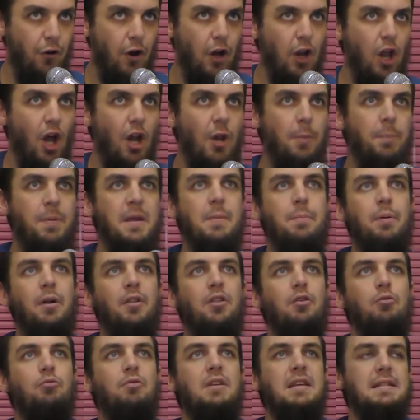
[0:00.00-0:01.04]
For a lot of
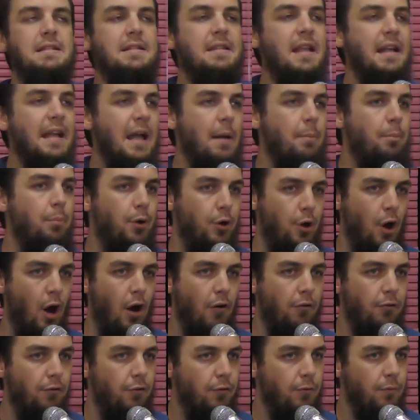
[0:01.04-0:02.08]
people, the reason they get put
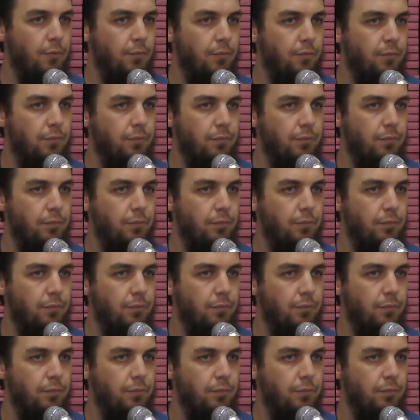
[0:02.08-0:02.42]
off